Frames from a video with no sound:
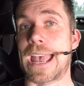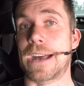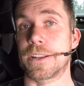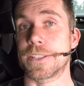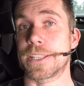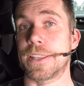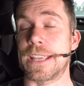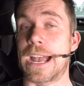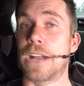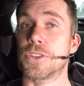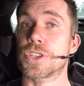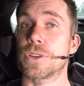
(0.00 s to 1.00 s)
out into the
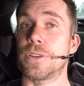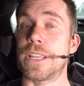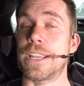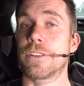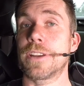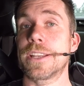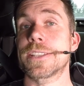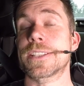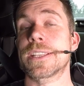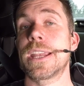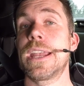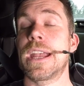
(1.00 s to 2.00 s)
untuned areas,